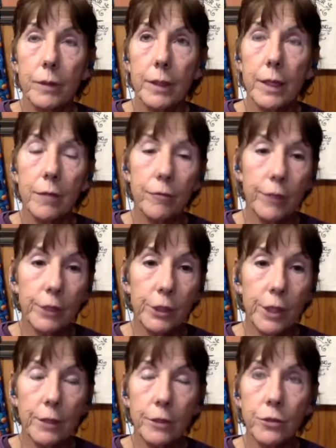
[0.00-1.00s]
getting flushed
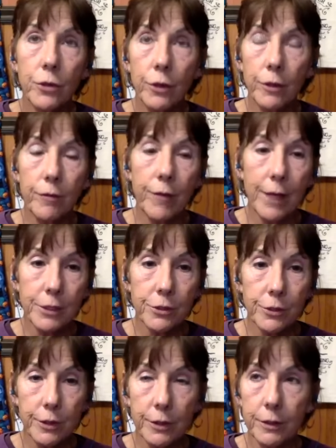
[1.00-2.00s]
down the toilet
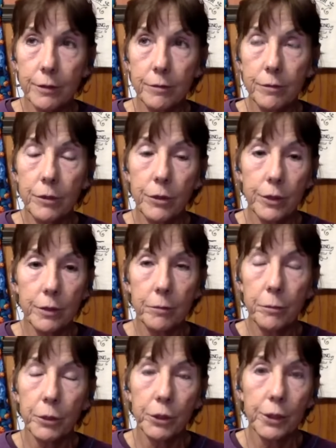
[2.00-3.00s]
faster than the, you can
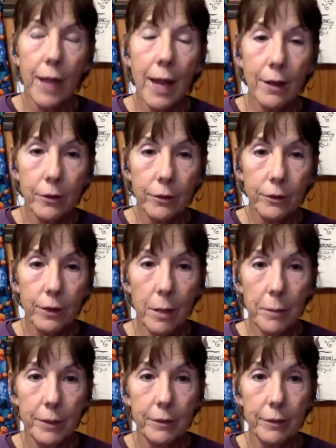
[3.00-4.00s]
push the handle. I
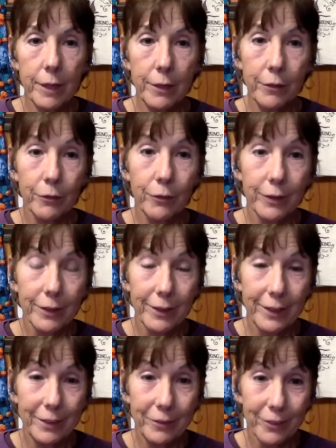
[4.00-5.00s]
mean, like
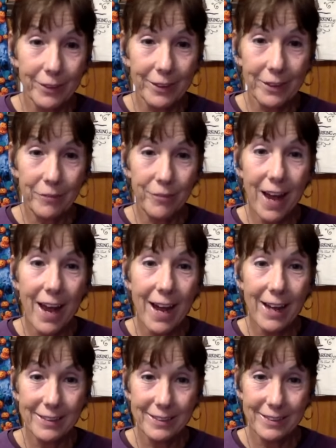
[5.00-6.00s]
really, really
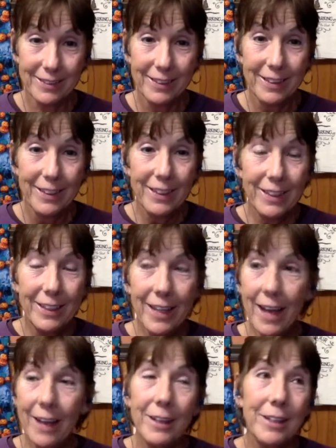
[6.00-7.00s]
fast.
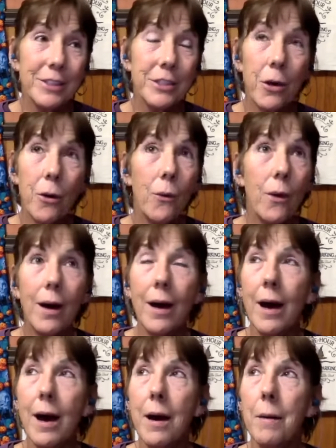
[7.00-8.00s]
Yeah. So,
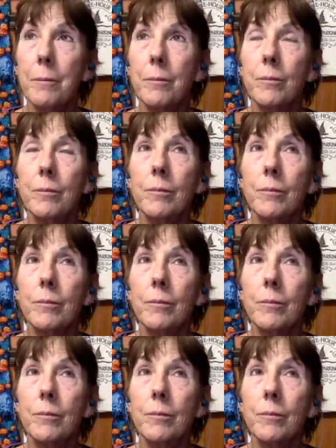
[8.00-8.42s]
um,